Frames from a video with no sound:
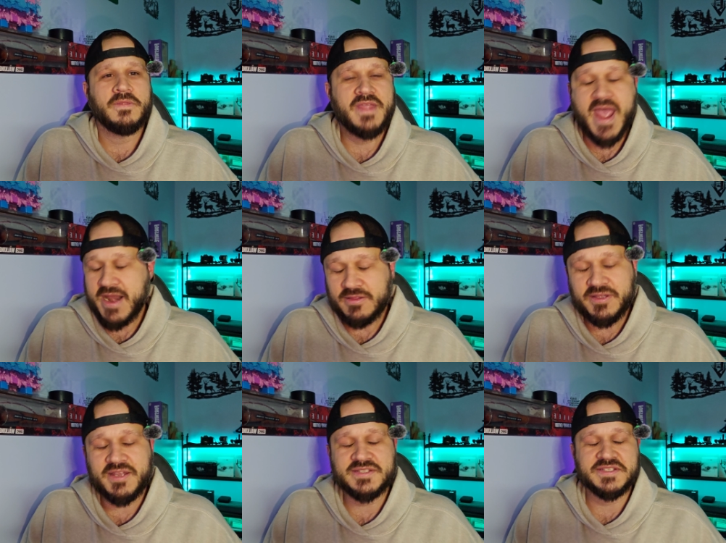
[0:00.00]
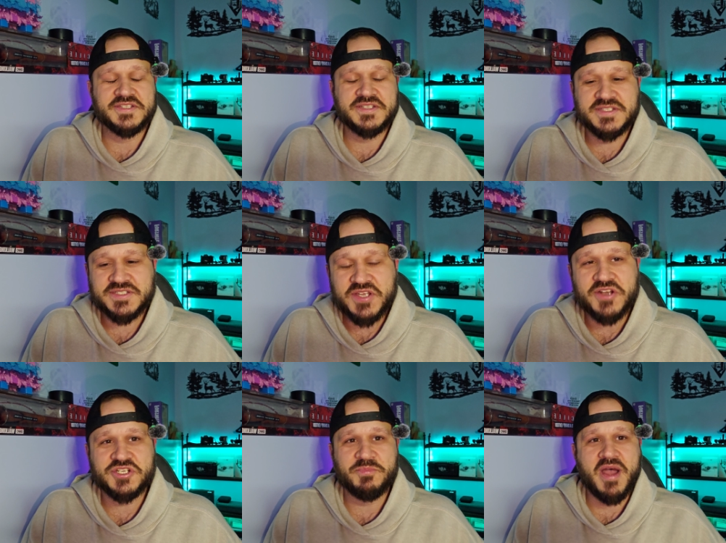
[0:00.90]
The analytics is
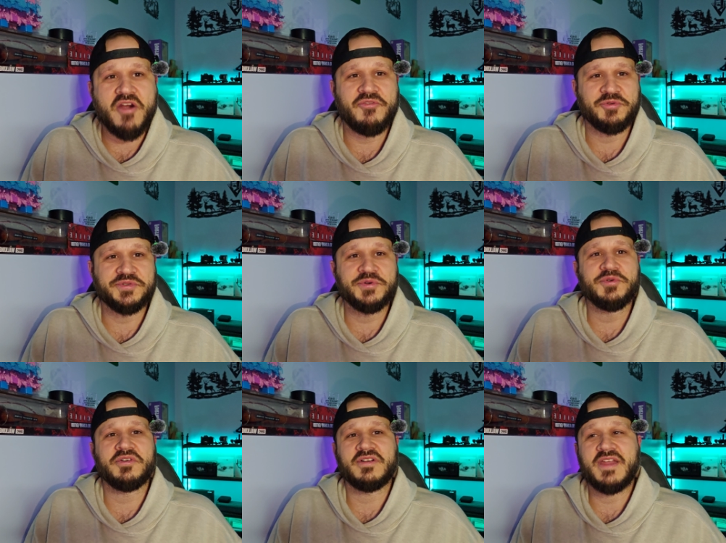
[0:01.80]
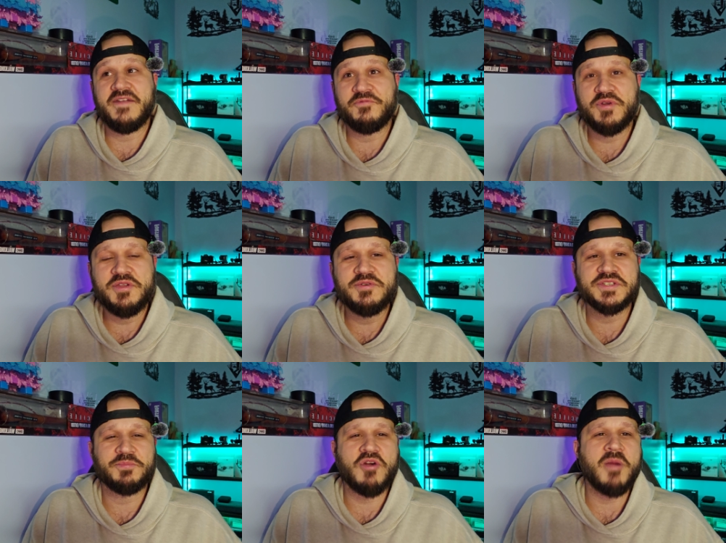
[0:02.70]
such a powerful tool if we
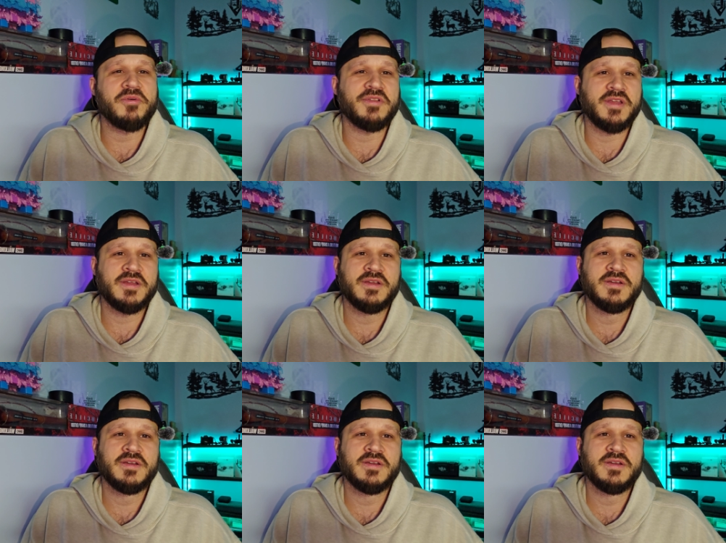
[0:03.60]
use it properly.